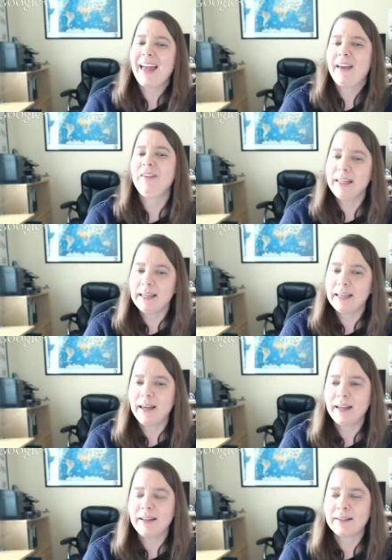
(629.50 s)
haven't
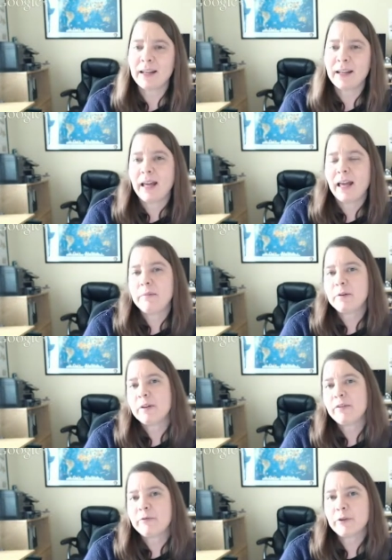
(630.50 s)
yet. I mean,
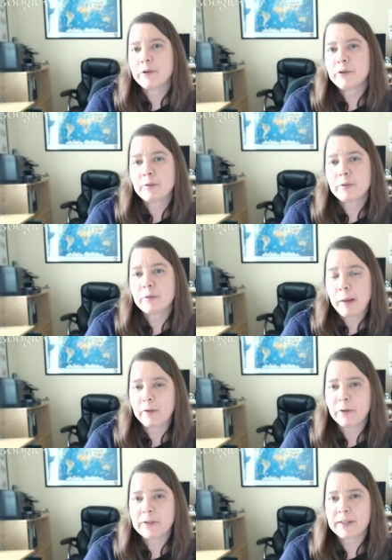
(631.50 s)
when my
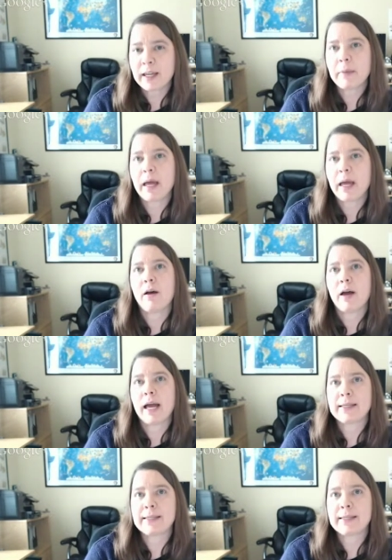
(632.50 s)
book first came out,
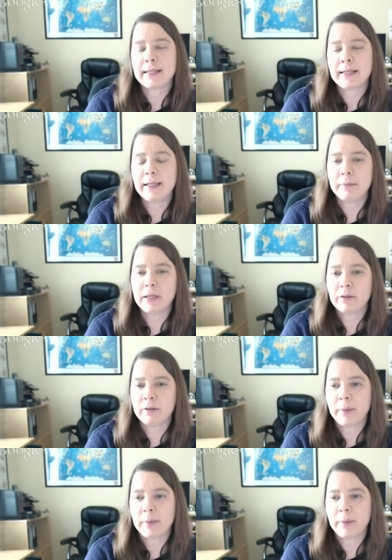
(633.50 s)
I sent an email to
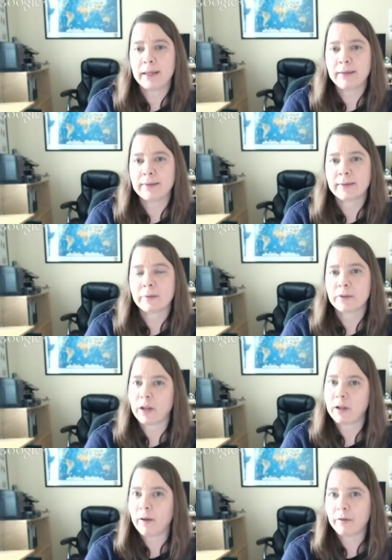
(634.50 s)
my list, which
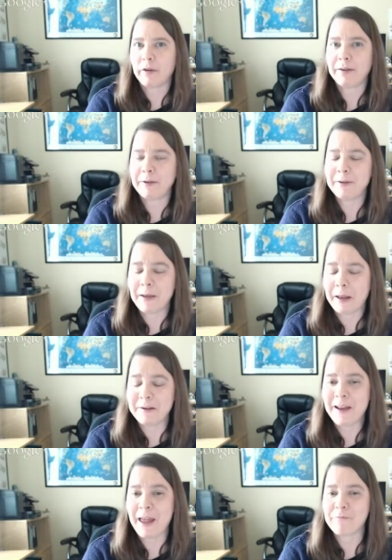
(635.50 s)
I
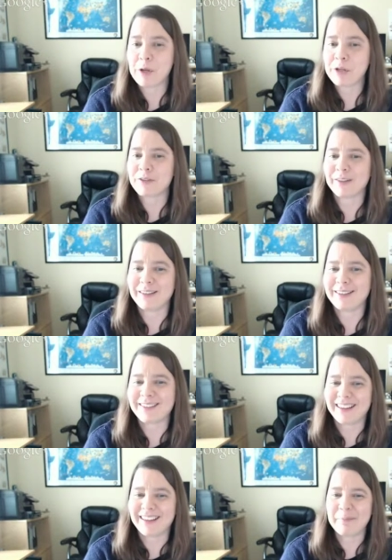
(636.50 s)
didn't have much of a list
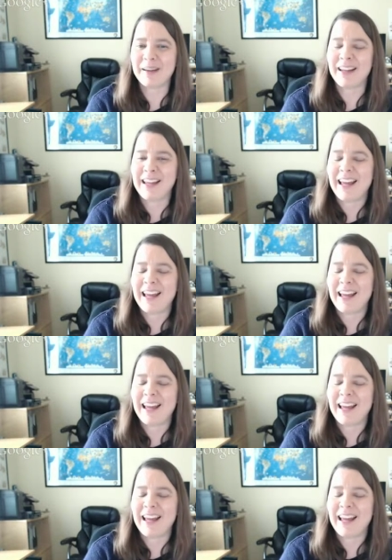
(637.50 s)
then, but